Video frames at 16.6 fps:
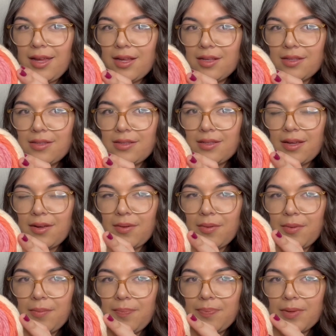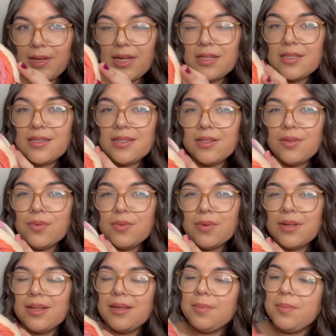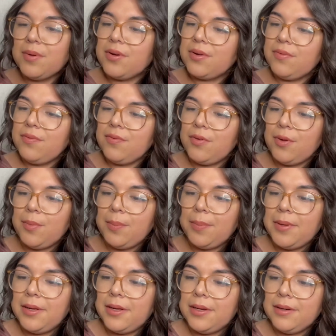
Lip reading: So it's still really beautiful, but